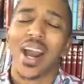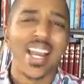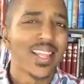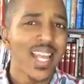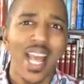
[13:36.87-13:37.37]

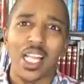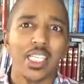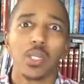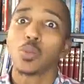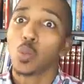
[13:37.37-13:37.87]
in
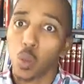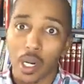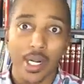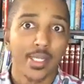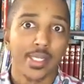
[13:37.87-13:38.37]
theology,
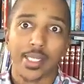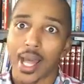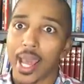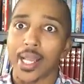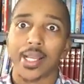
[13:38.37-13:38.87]
was
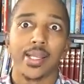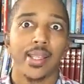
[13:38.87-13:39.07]
like